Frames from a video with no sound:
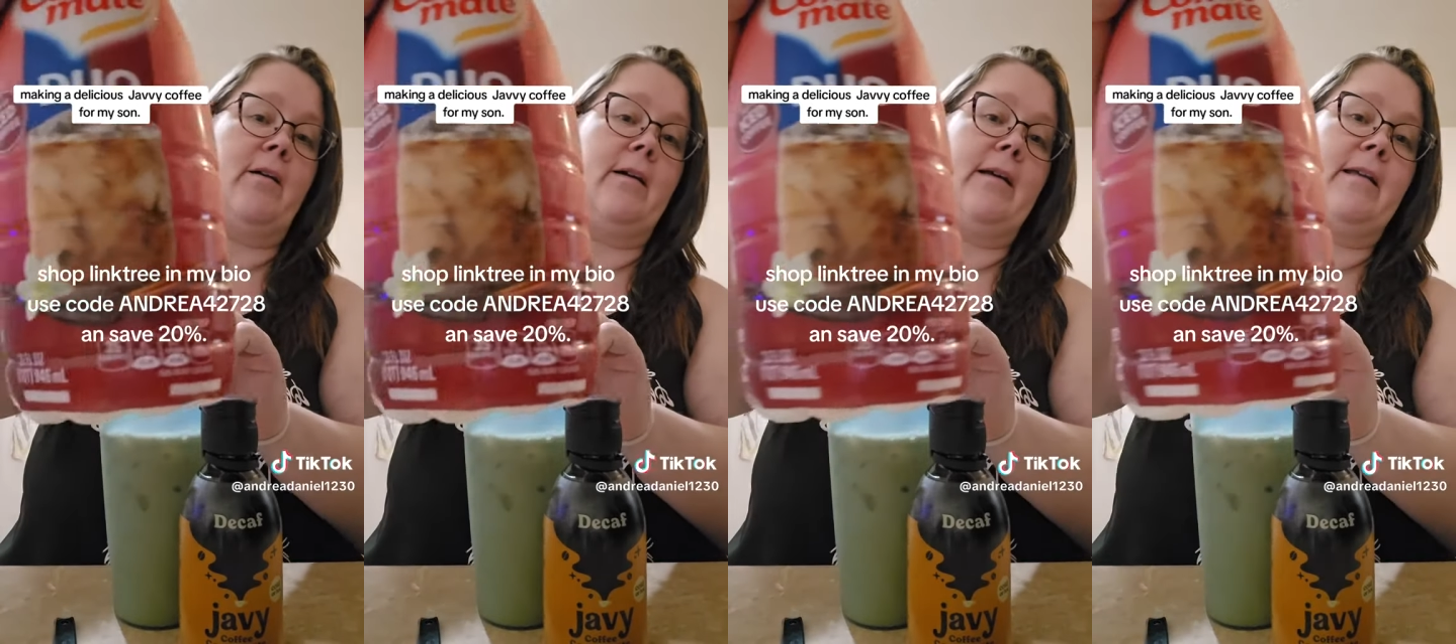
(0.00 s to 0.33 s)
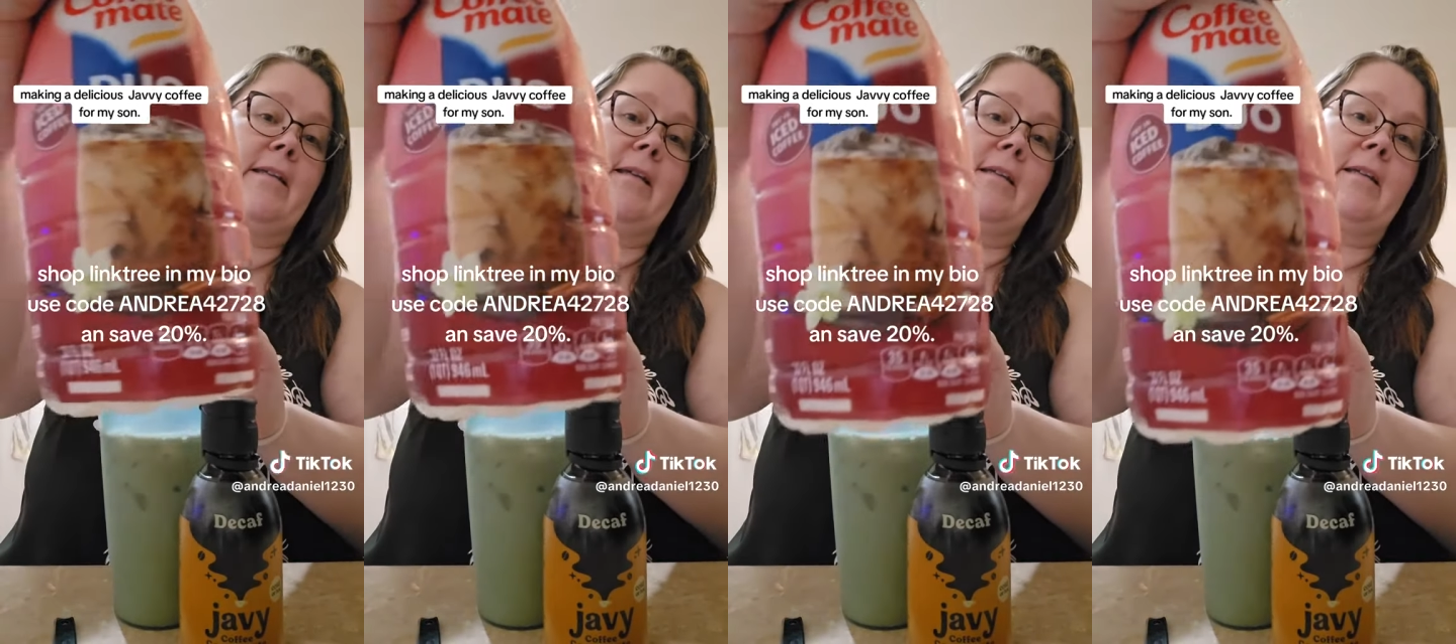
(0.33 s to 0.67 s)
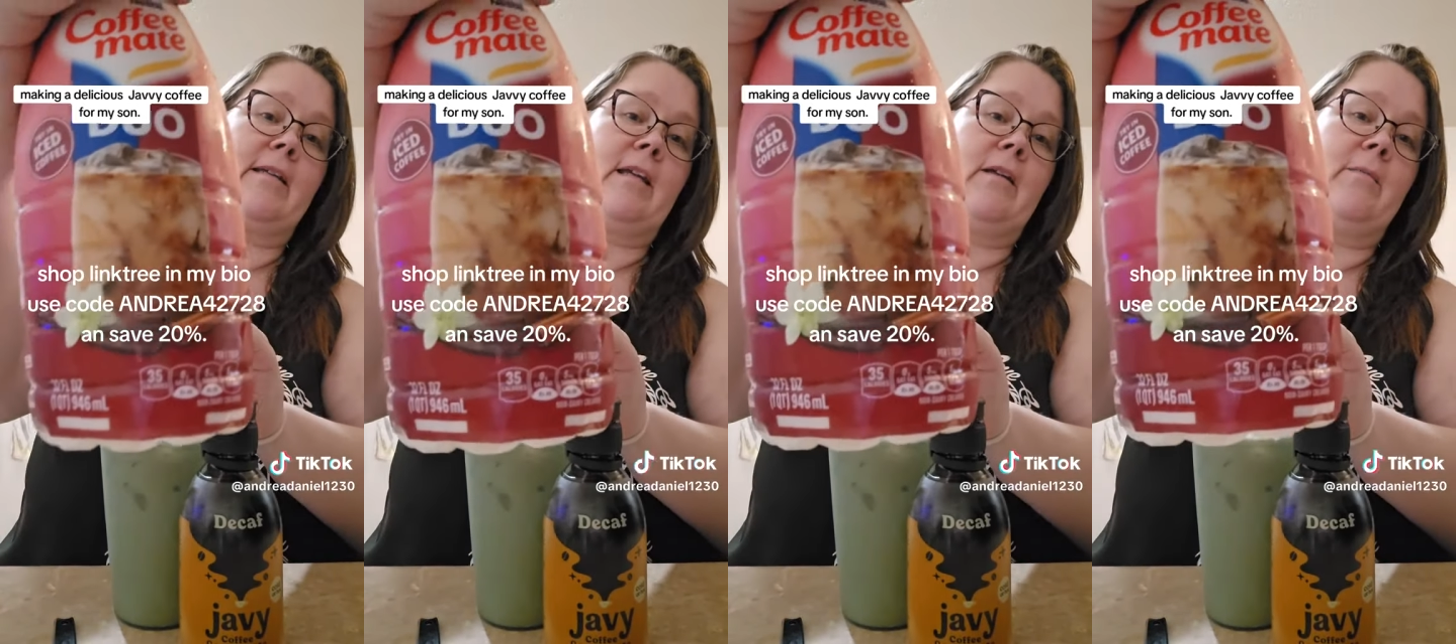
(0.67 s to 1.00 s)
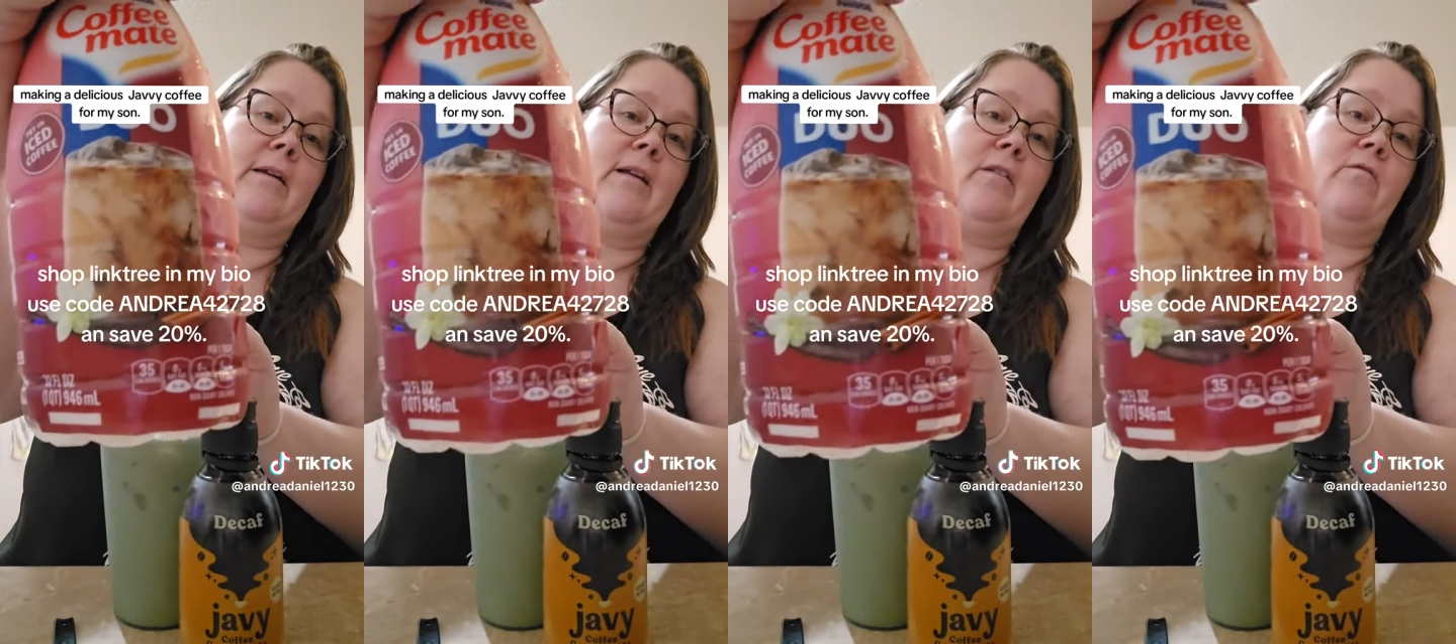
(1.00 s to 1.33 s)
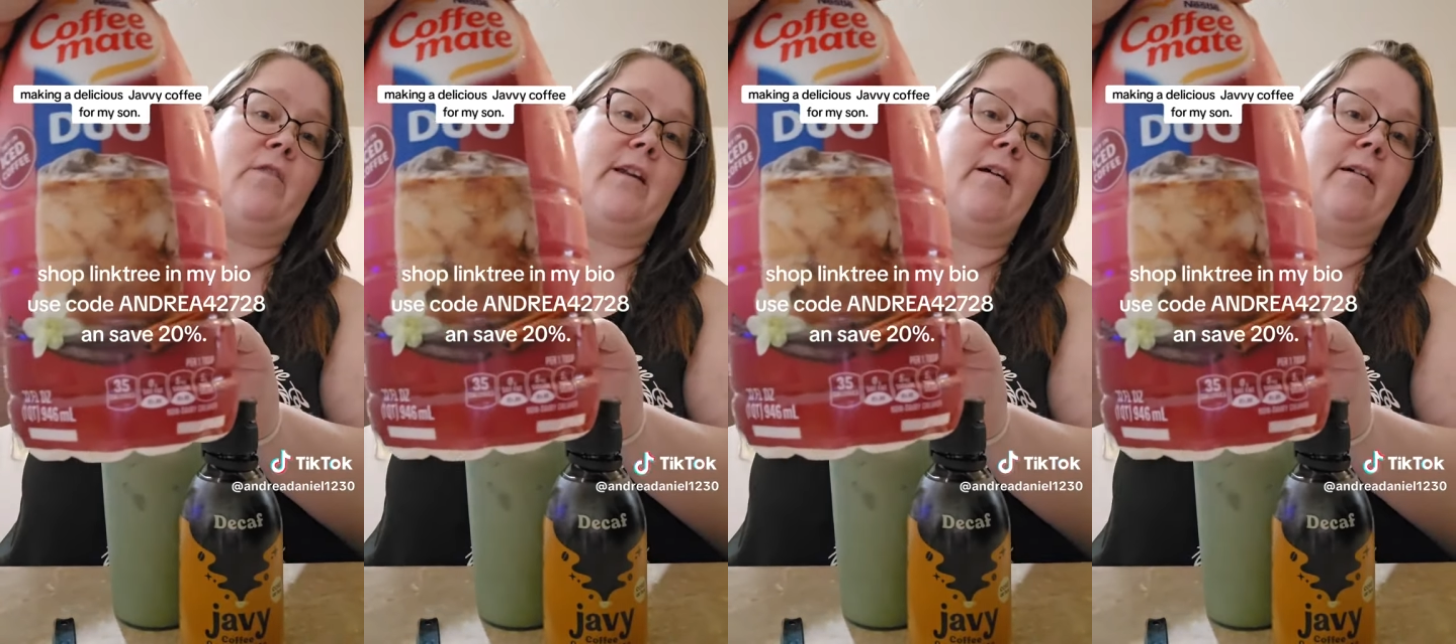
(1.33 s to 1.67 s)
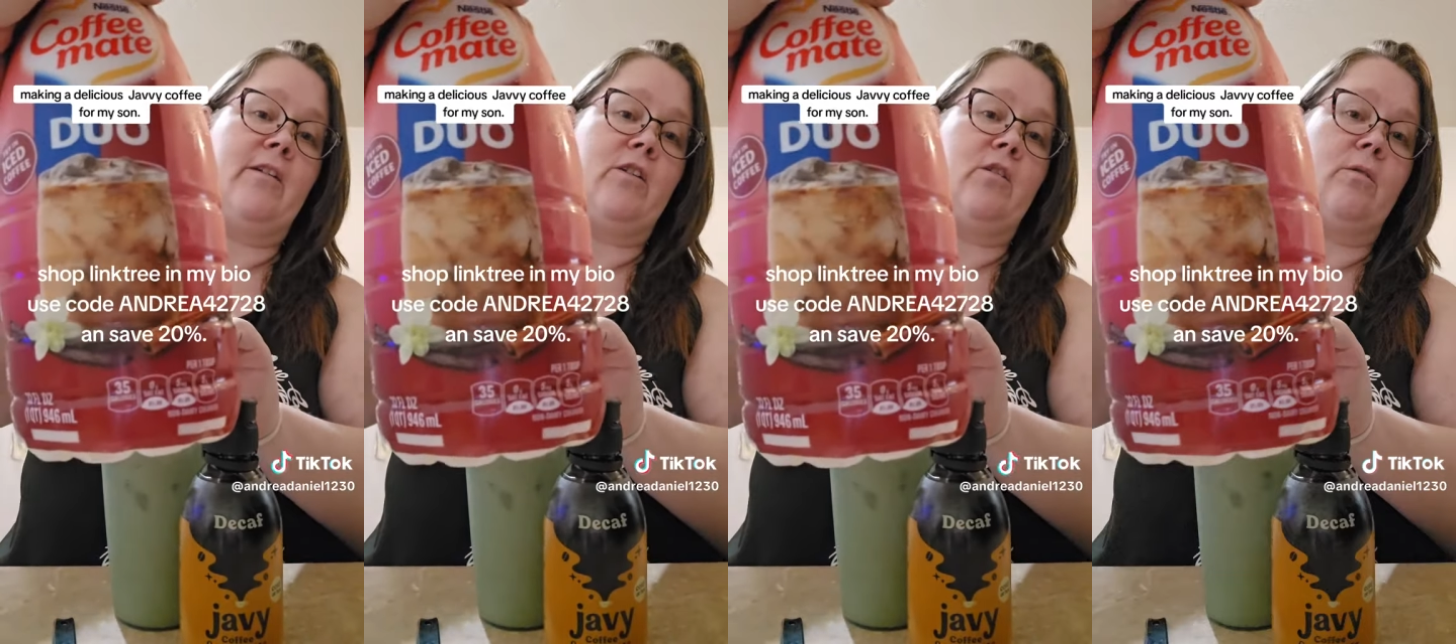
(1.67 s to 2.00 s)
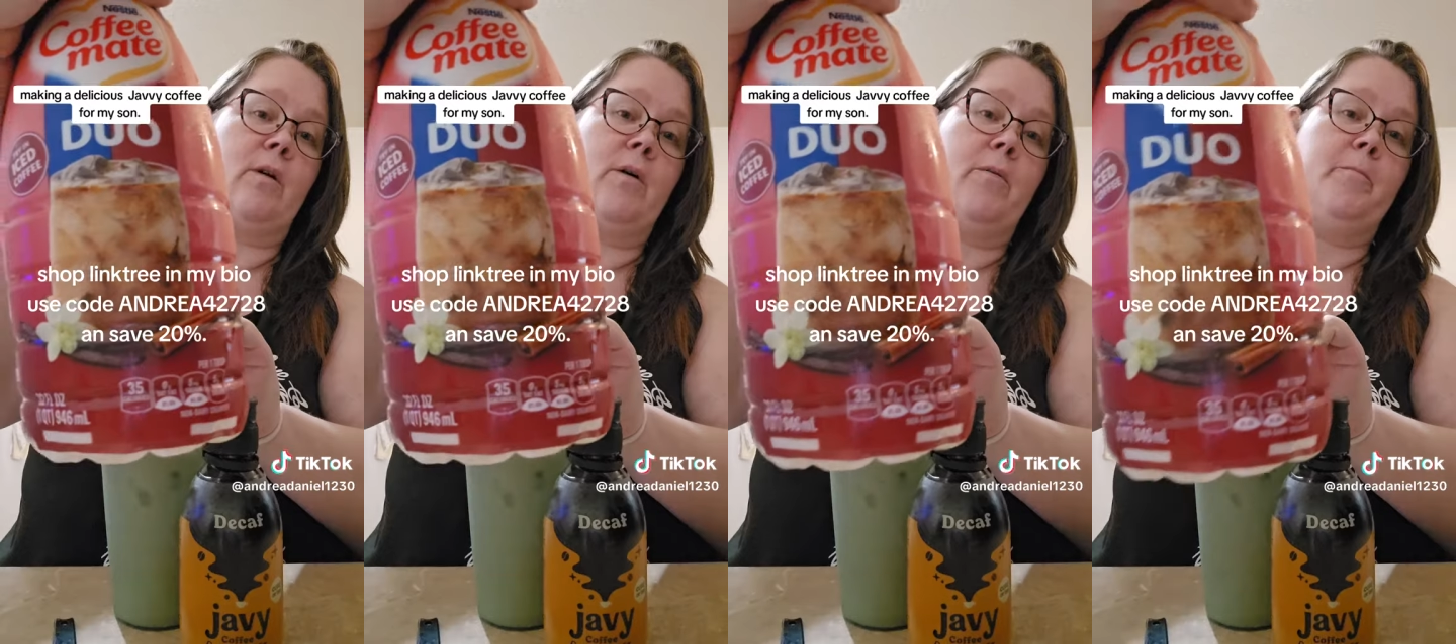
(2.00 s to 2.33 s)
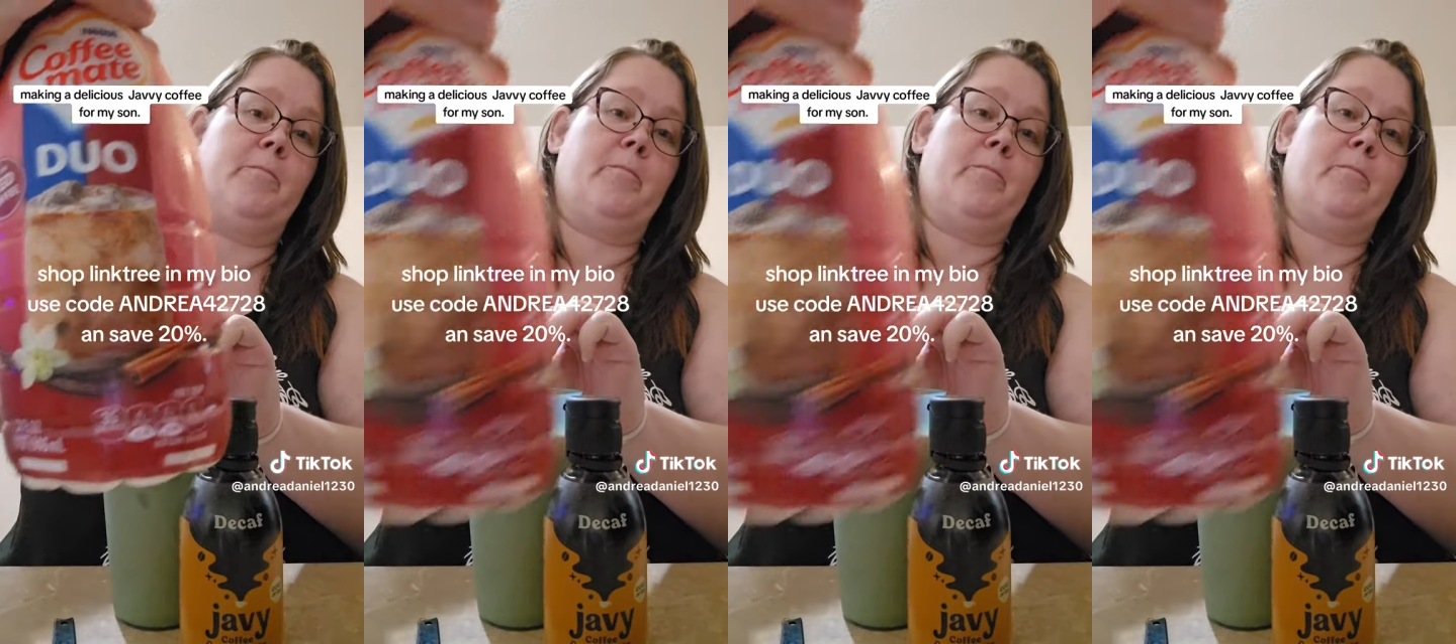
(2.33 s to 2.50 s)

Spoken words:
It's a cinnamon and vanilla duo,